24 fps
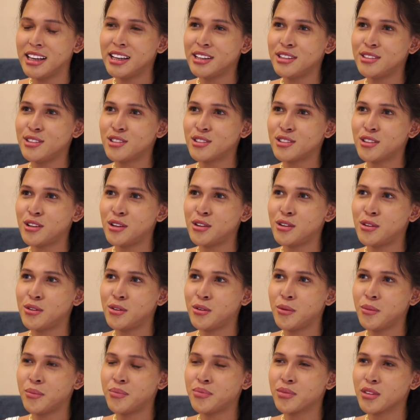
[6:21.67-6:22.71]

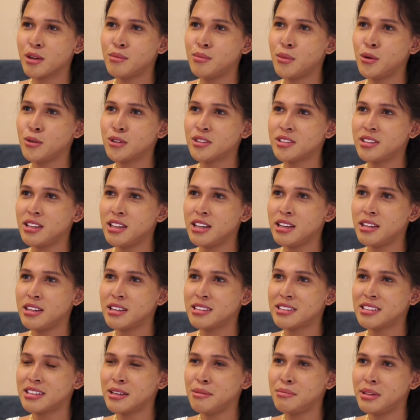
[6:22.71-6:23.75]
So mostly the
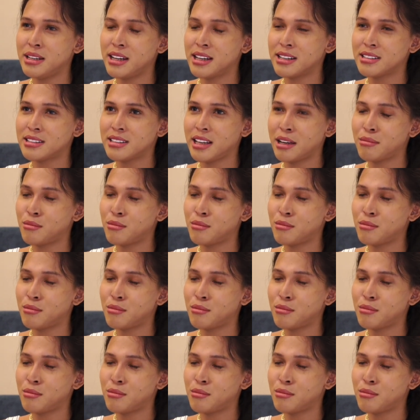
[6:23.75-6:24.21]
siblings,